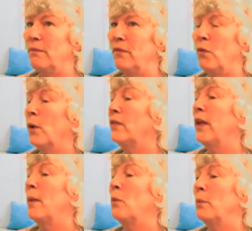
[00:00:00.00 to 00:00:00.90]
for
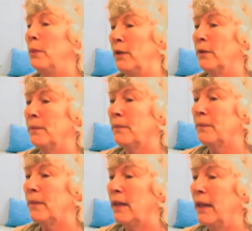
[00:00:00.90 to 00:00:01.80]
example, beer,
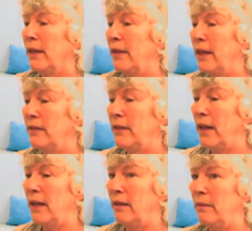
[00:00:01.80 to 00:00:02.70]
they
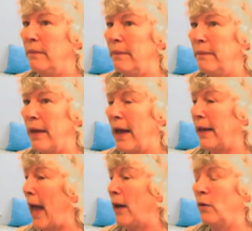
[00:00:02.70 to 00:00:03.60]
say
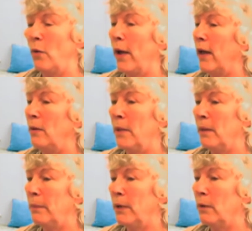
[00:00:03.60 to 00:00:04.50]
I don't know how you
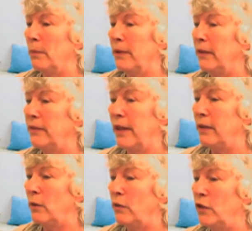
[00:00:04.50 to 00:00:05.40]
make beer, but they say
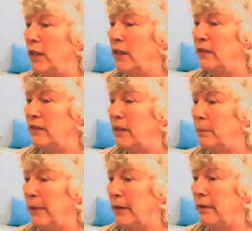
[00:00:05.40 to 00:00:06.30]
there's yeast in
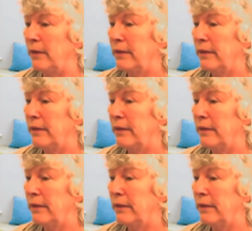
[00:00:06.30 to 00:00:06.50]
beer.